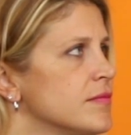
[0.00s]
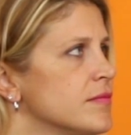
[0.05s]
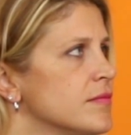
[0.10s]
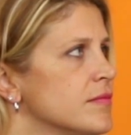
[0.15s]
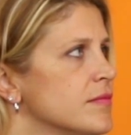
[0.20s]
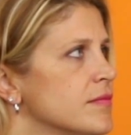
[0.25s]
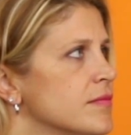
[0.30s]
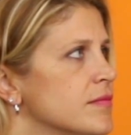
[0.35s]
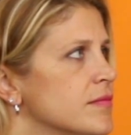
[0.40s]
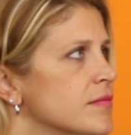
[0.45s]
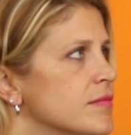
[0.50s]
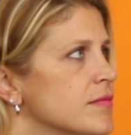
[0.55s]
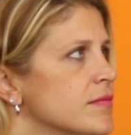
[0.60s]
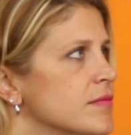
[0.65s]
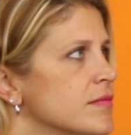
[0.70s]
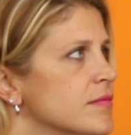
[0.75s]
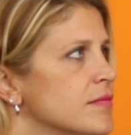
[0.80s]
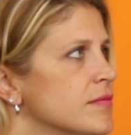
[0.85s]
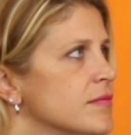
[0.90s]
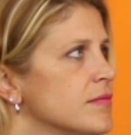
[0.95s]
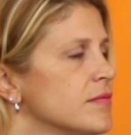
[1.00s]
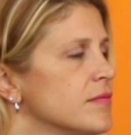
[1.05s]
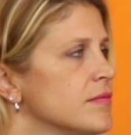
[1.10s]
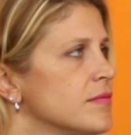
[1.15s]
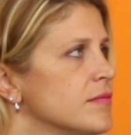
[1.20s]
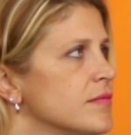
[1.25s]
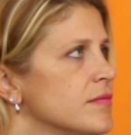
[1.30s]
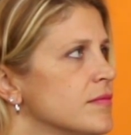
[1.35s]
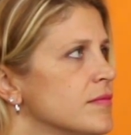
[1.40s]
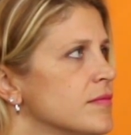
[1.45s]

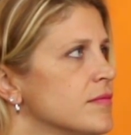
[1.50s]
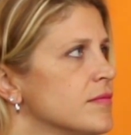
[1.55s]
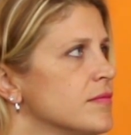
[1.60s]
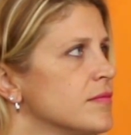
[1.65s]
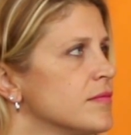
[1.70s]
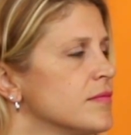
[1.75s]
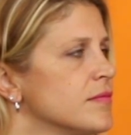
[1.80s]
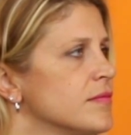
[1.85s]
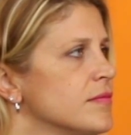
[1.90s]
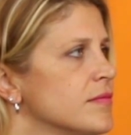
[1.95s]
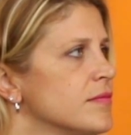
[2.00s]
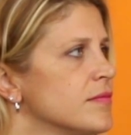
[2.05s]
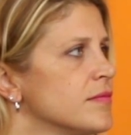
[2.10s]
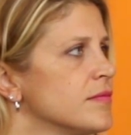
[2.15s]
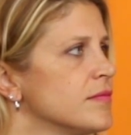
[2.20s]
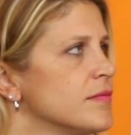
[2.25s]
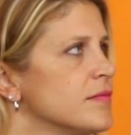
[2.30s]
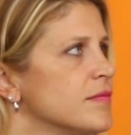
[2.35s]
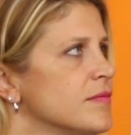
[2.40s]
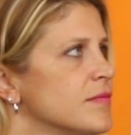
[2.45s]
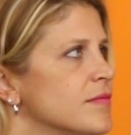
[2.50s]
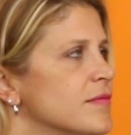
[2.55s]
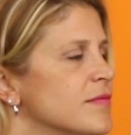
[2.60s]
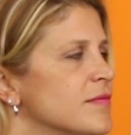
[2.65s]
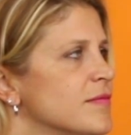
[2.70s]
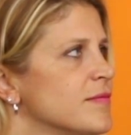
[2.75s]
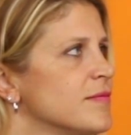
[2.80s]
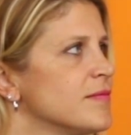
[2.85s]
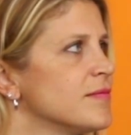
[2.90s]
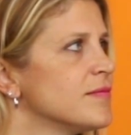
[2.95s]
(silent)